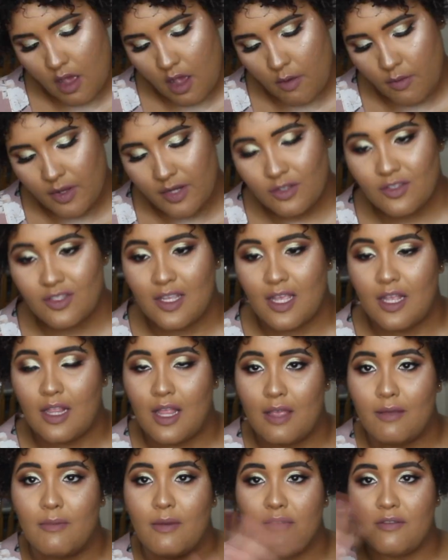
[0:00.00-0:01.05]
I wanted to say
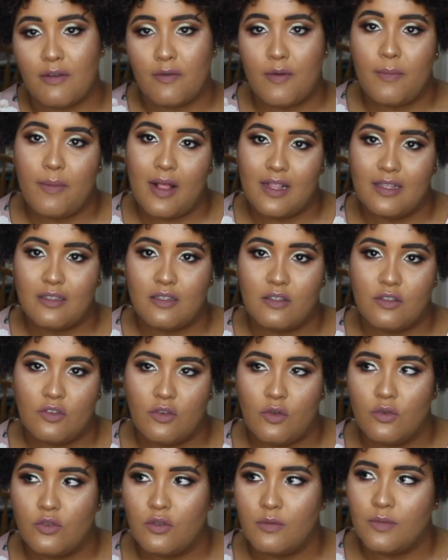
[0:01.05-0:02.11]
like my favorite palettes because, you
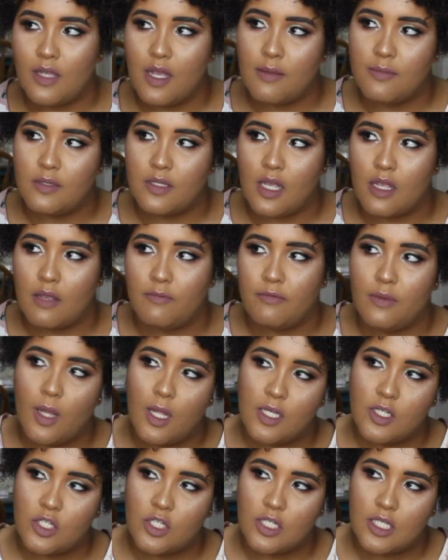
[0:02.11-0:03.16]
know, sometimes like
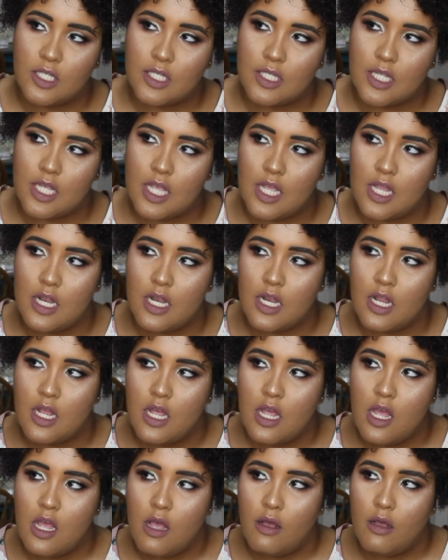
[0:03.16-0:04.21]
blushes and
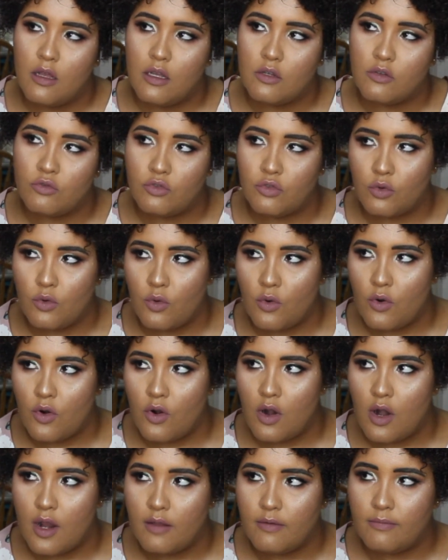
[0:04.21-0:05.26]

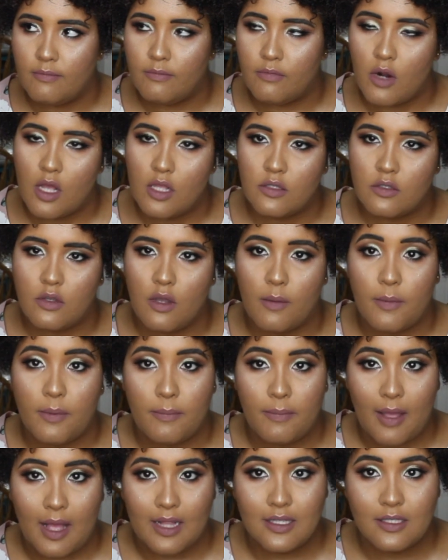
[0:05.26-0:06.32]
contour and browns come
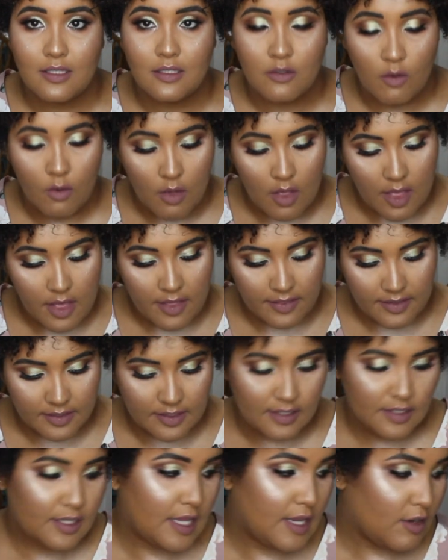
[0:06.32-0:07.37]
in palettes. So
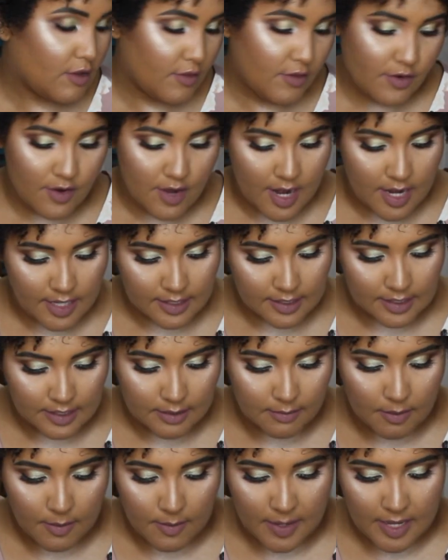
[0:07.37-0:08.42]
this is another
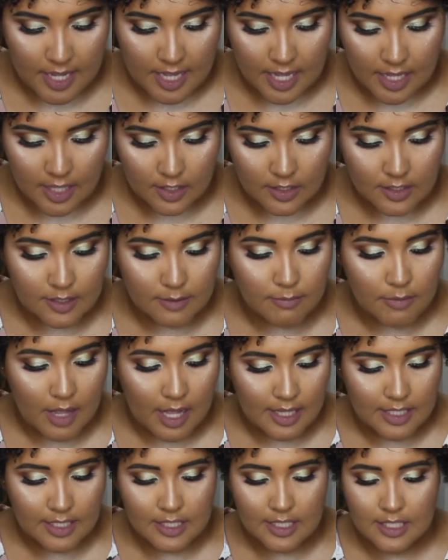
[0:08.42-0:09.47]
Anastasia Beverly Hills
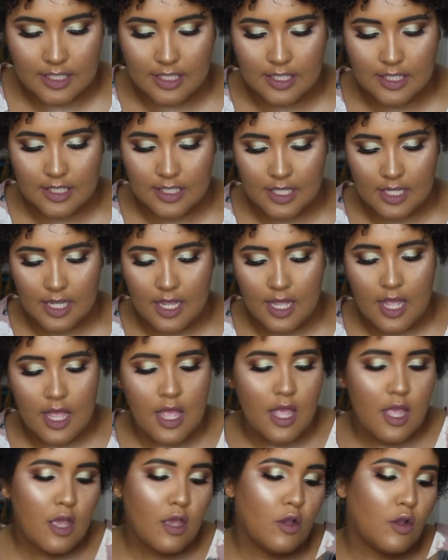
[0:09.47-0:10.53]
palette. This is the
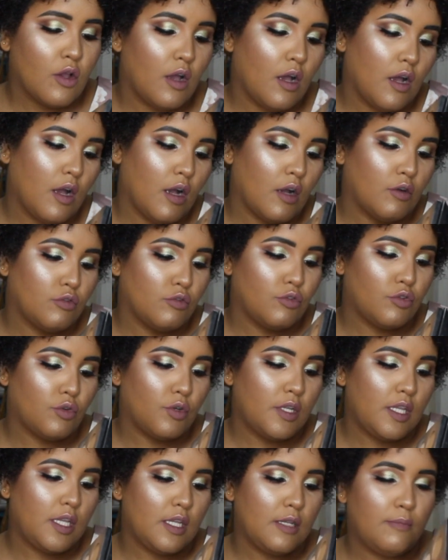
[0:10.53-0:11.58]

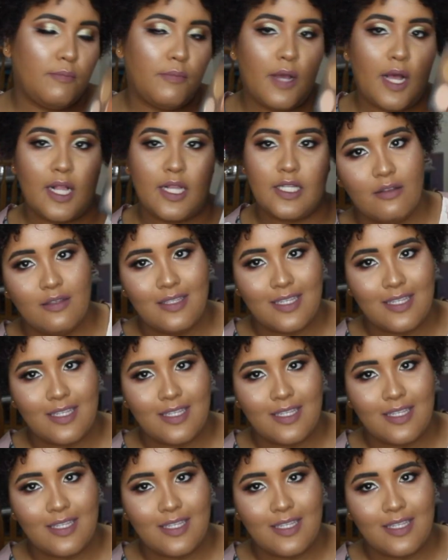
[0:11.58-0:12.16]
contour kit palette.